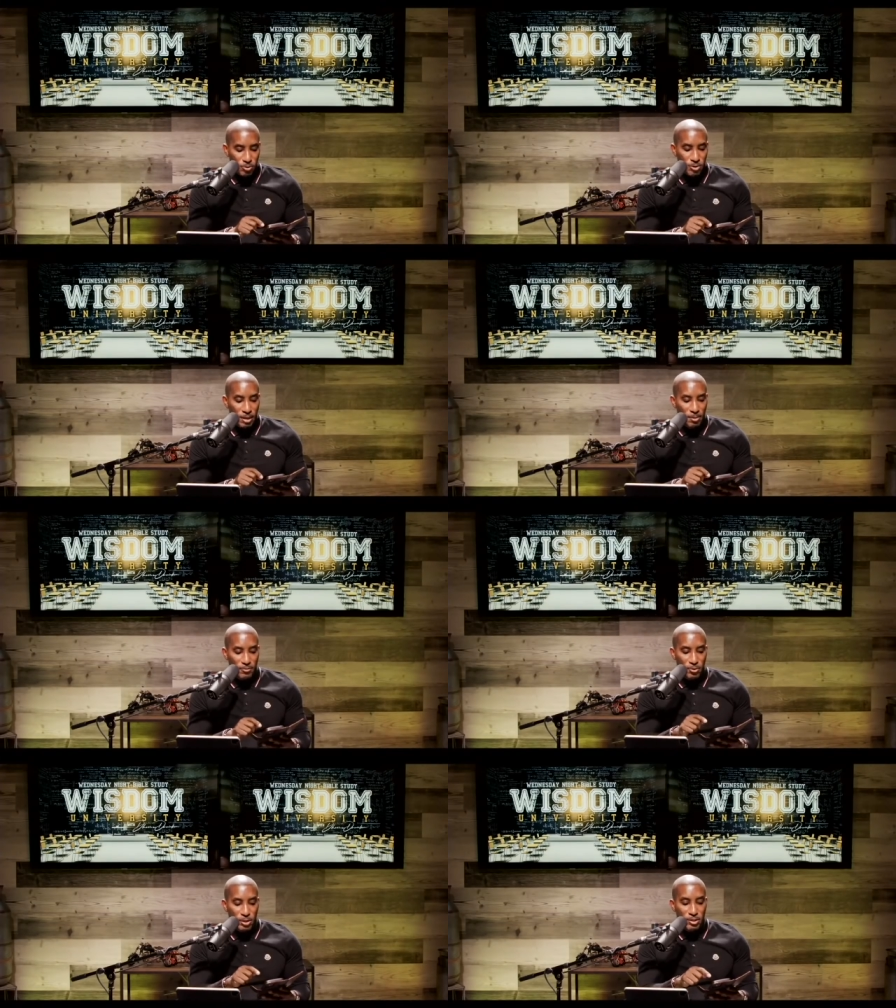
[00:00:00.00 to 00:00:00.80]
some
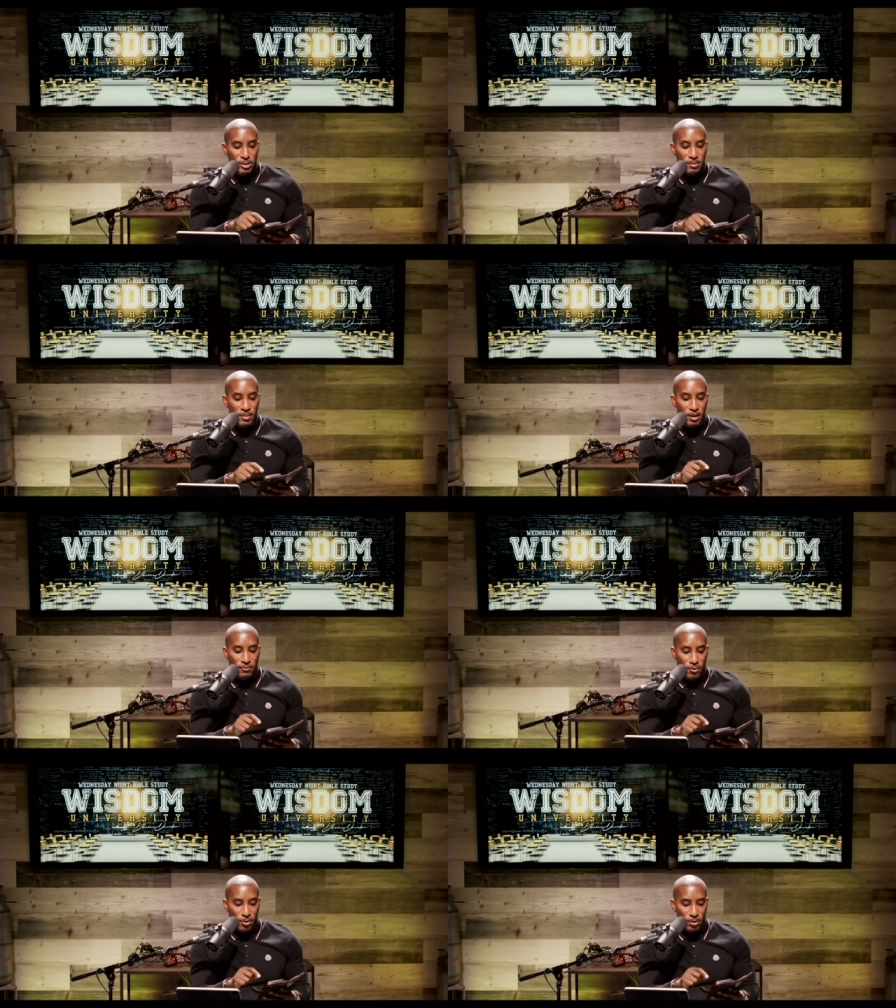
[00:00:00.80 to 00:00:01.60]
of you, this is just a
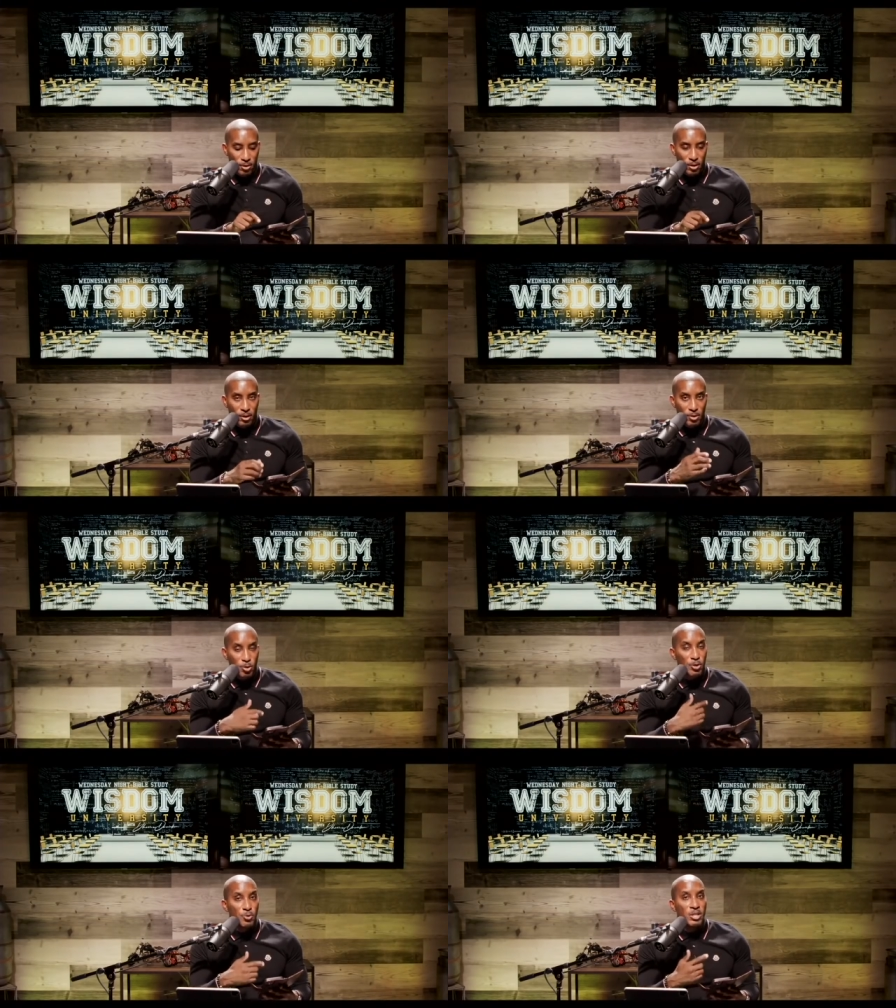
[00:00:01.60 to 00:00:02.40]
metaphor. You
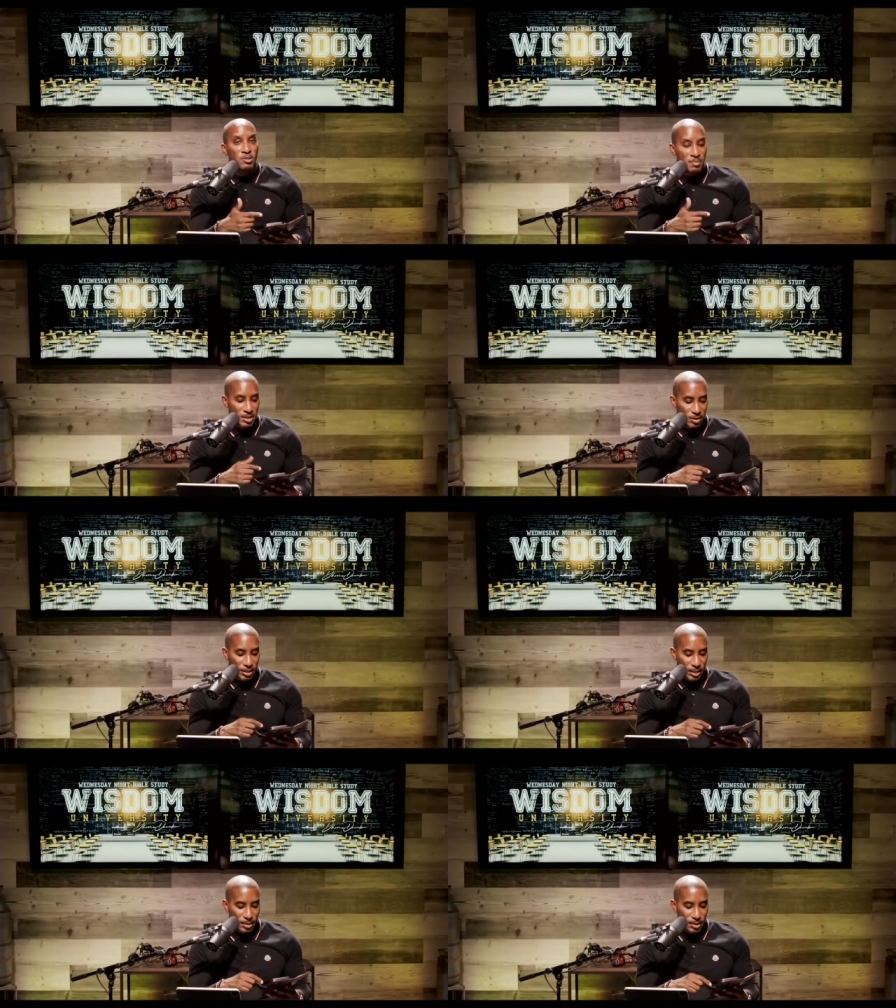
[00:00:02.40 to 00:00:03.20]
can do this
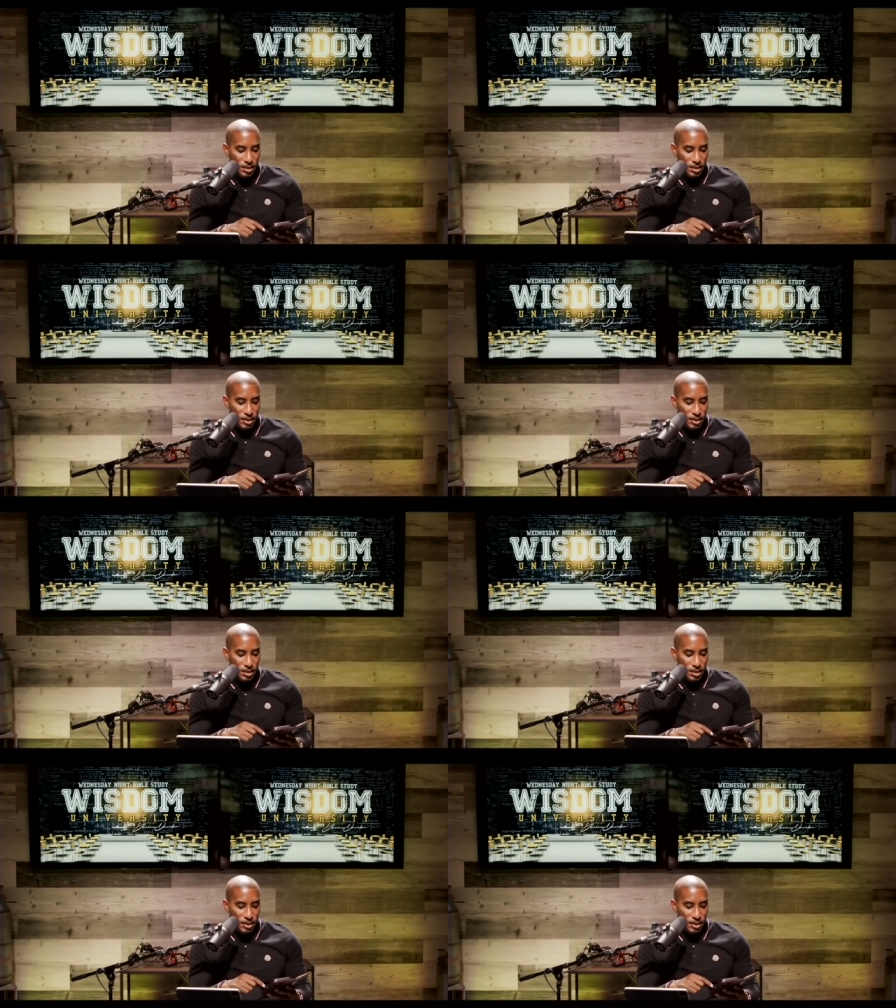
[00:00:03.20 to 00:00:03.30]
mentally.